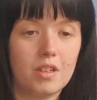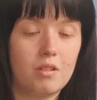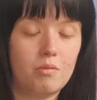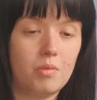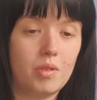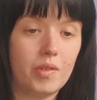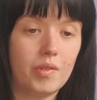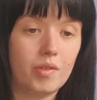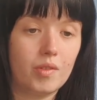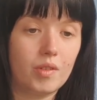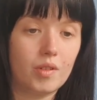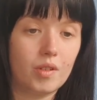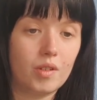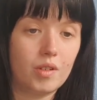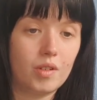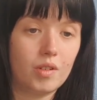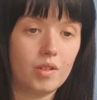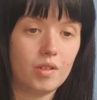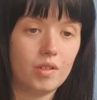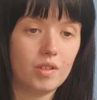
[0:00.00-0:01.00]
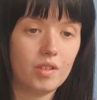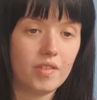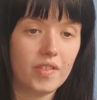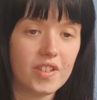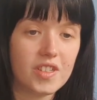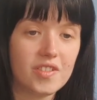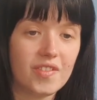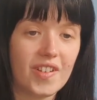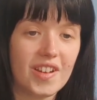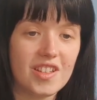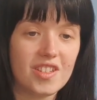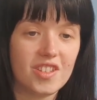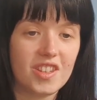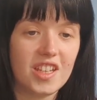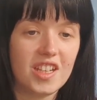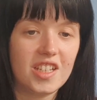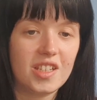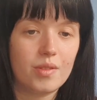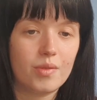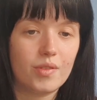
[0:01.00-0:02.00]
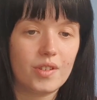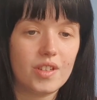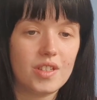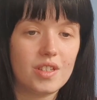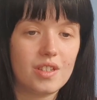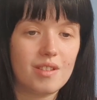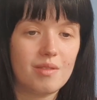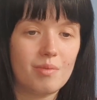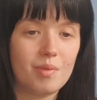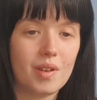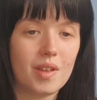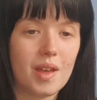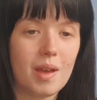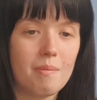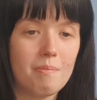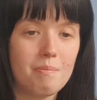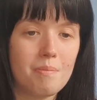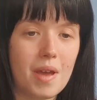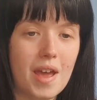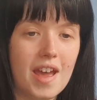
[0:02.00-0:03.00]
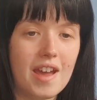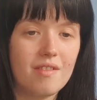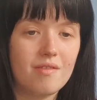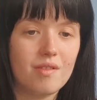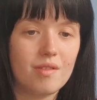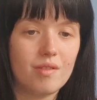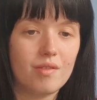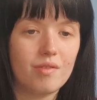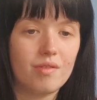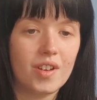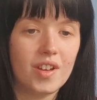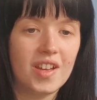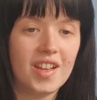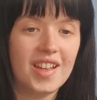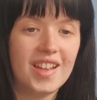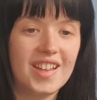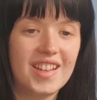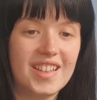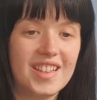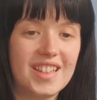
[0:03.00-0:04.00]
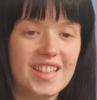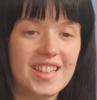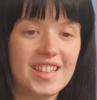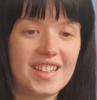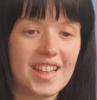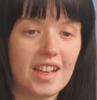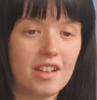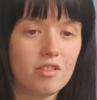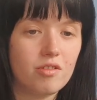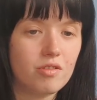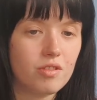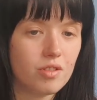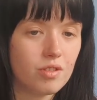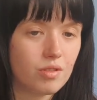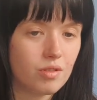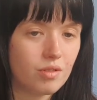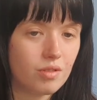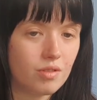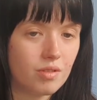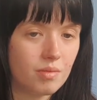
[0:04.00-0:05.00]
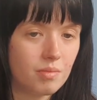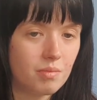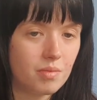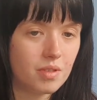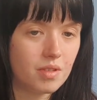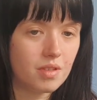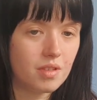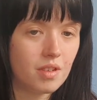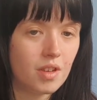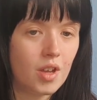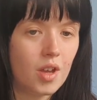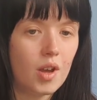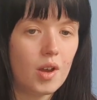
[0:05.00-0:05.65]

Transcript: we've got so the interphase is where a pair of centrosomes,